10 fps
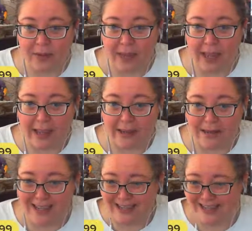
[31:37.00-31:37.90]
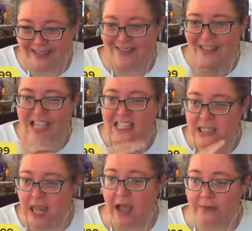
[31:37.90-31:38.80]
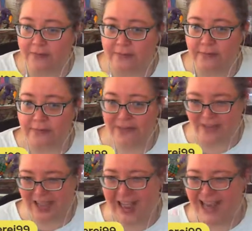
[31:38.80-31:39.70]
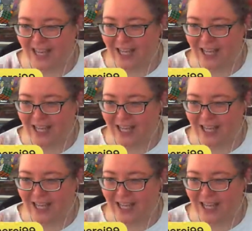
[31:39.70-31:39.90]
Okay. That's love. Okay.